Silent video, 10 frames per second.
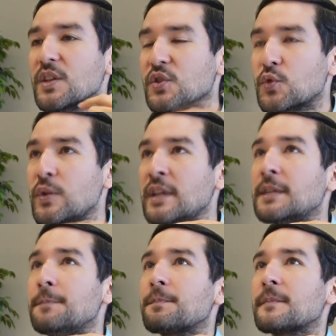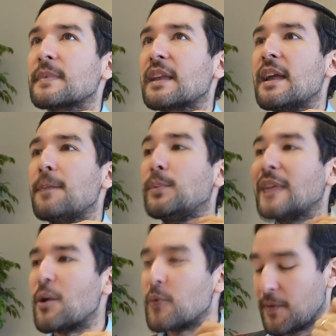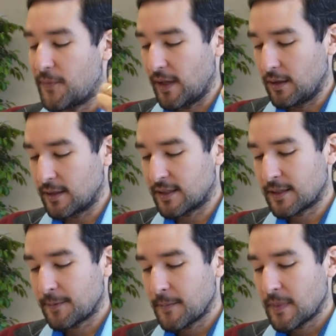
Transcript: sweet uh, plowing fields.